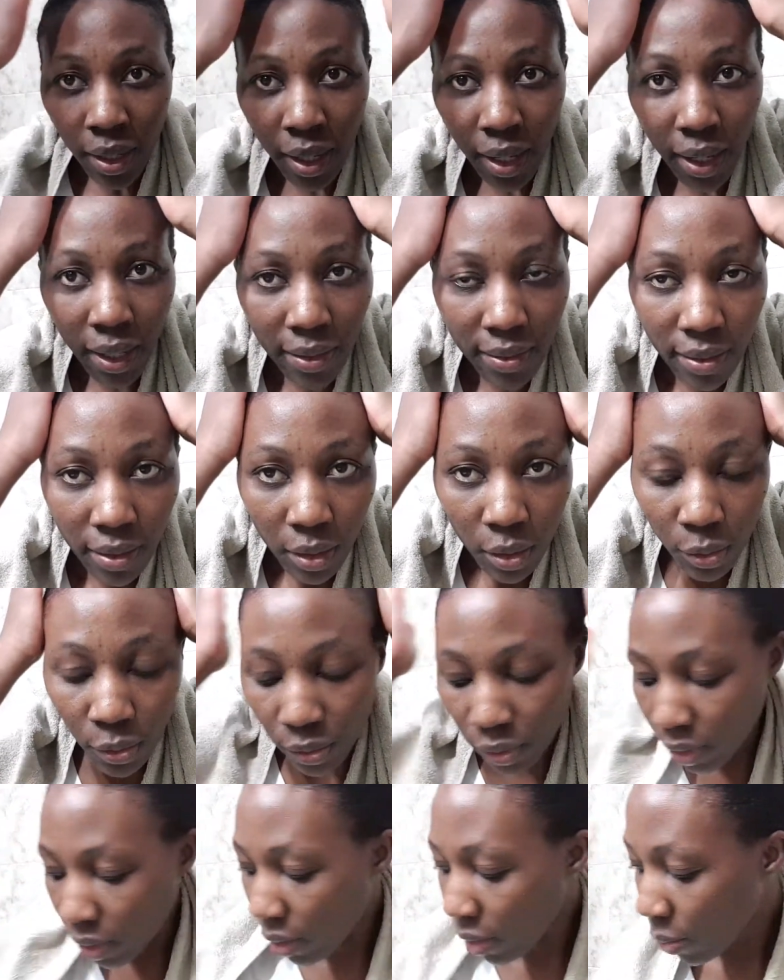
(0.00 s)
a
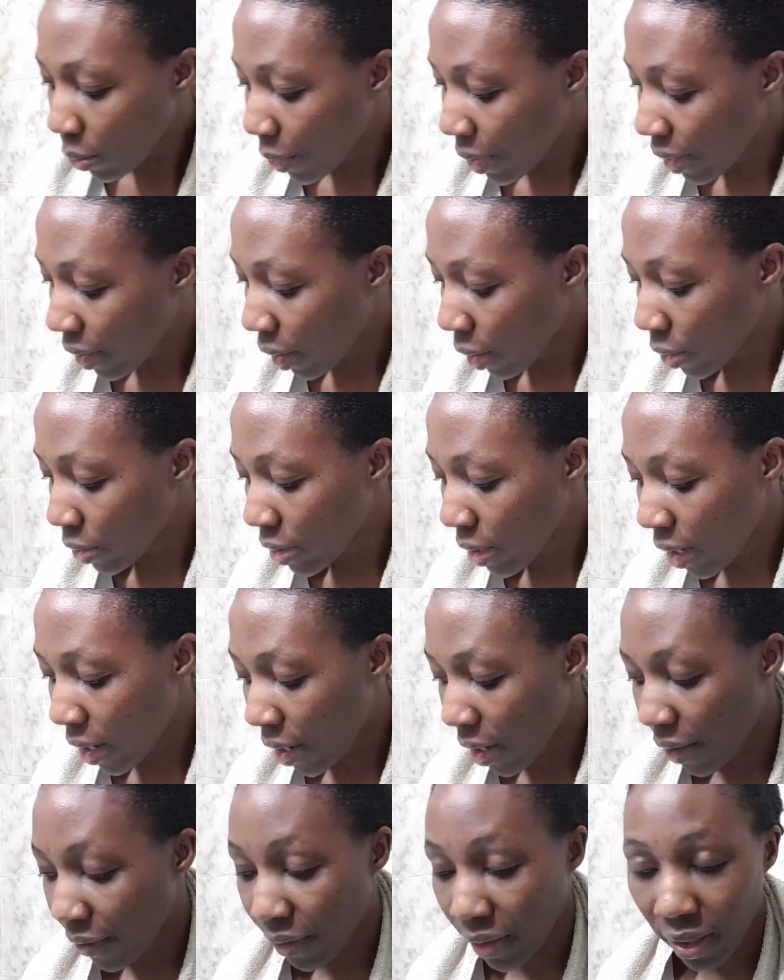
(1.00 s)
salon without
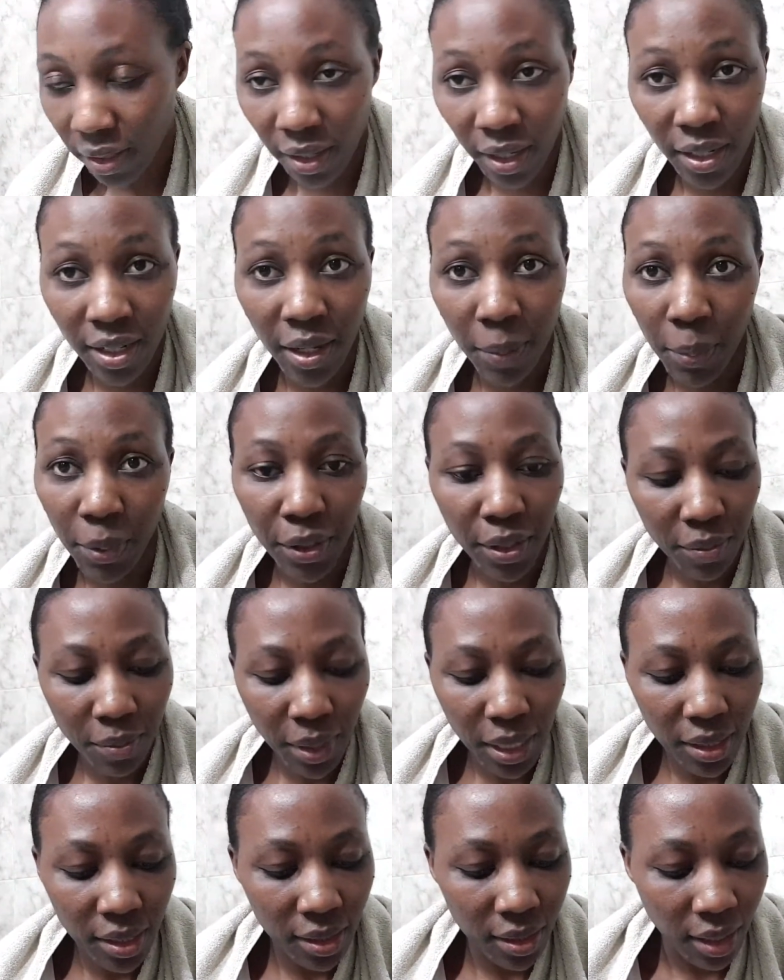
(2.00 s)
having any
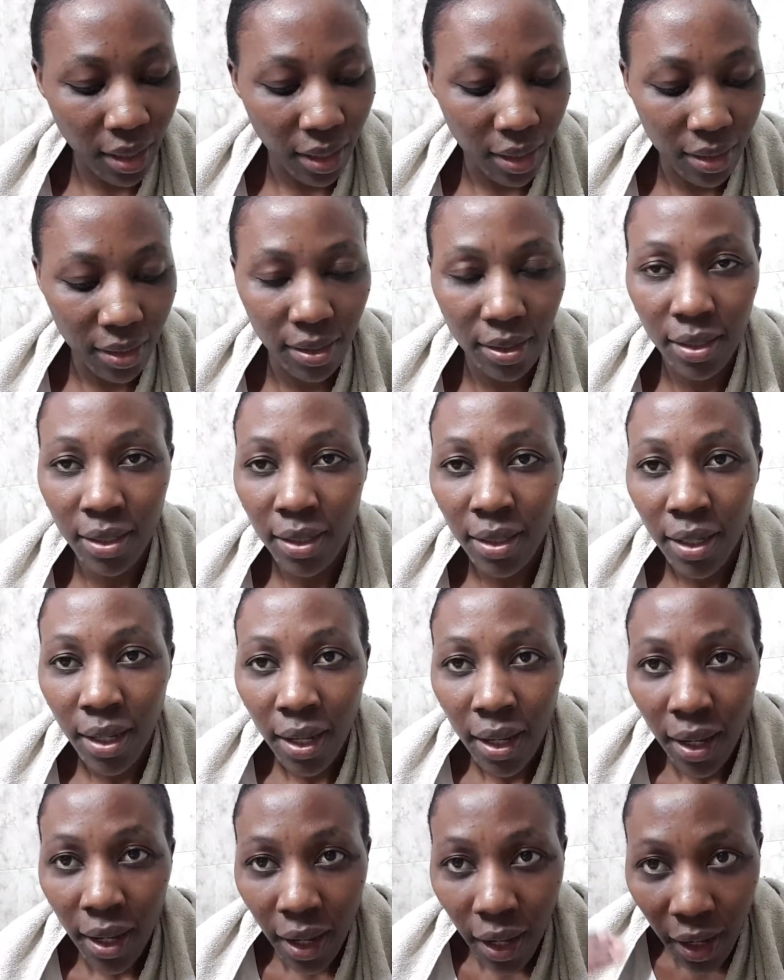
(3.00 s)
appointment and
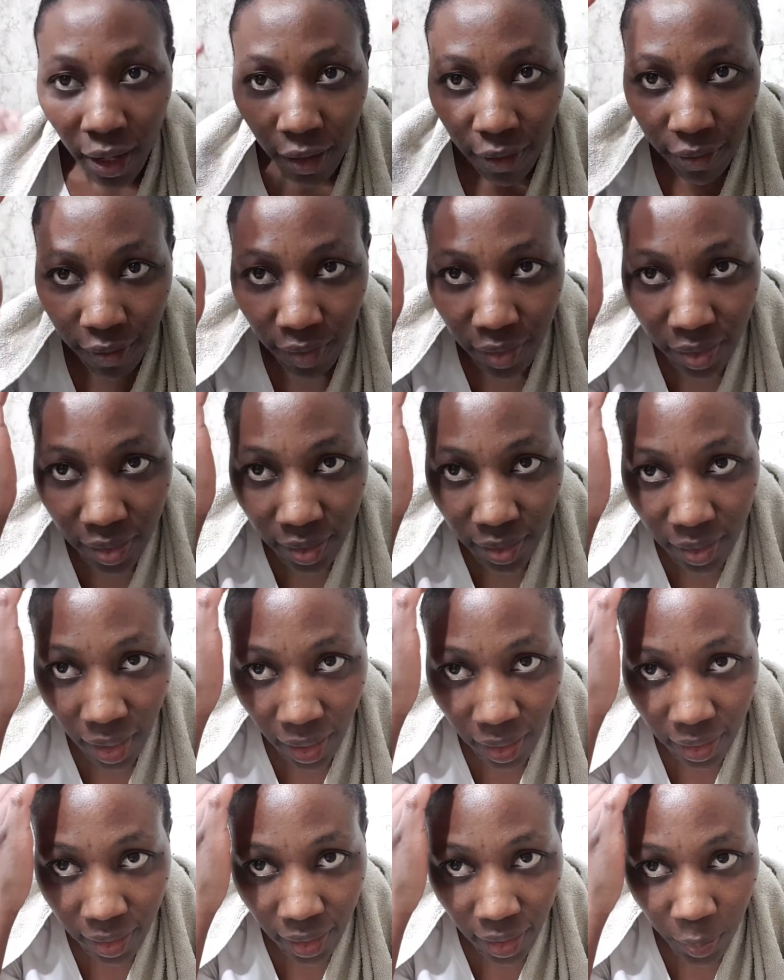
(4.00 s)
have this
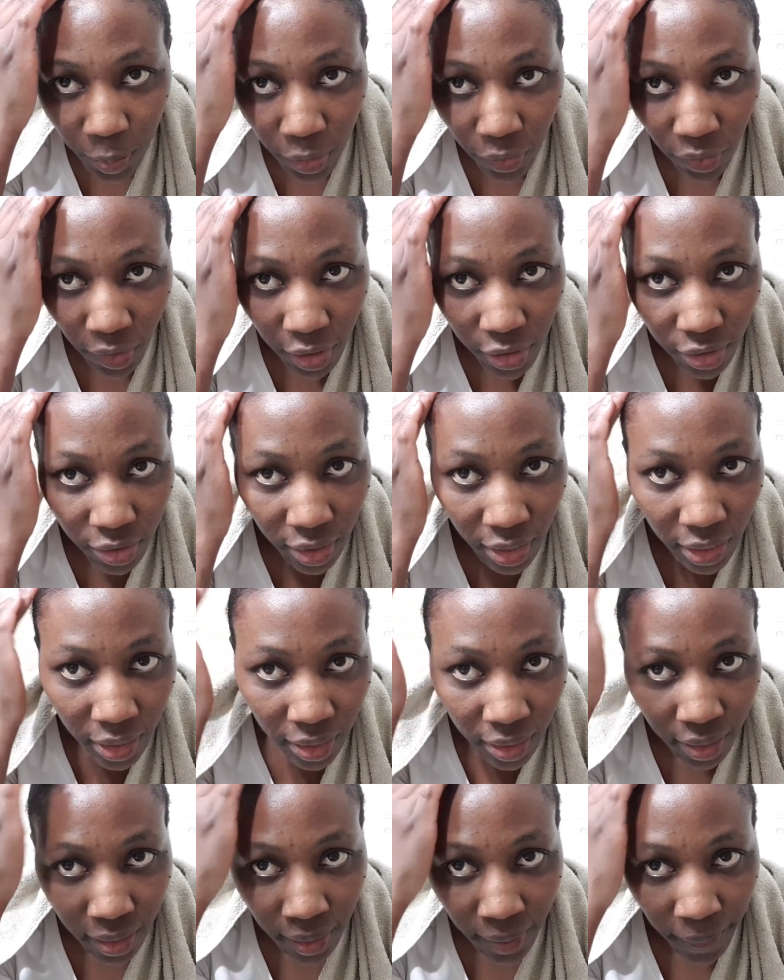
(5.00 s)
done like
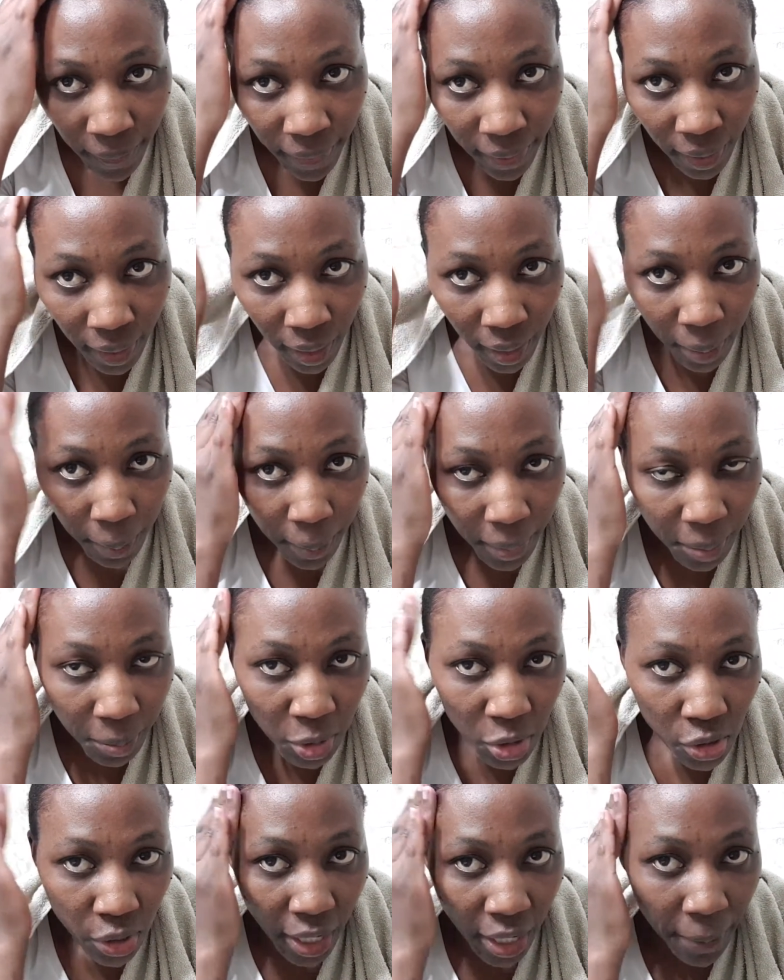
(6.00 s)
professionally, but I'm
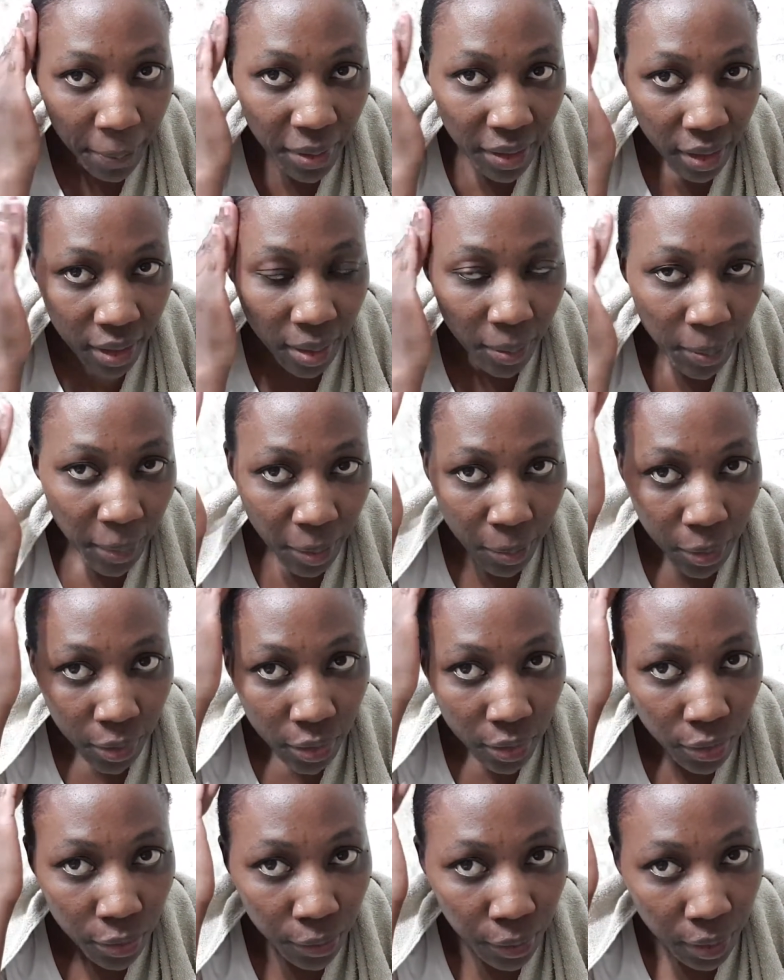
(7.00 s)
also happy that I'm able
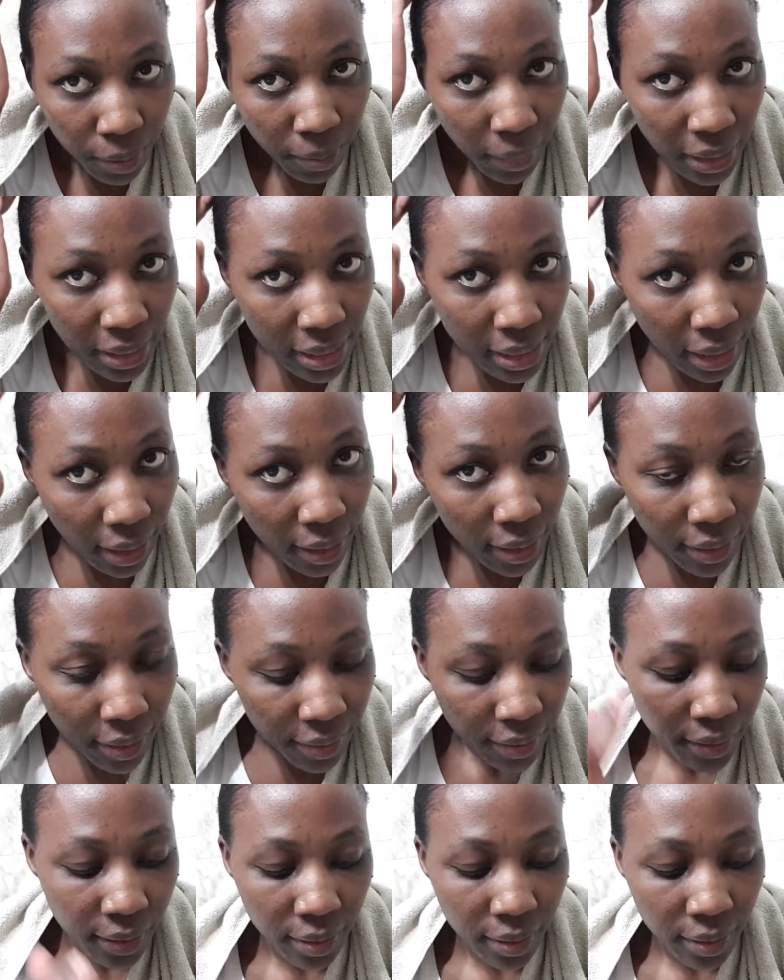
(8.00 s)
to do it myself.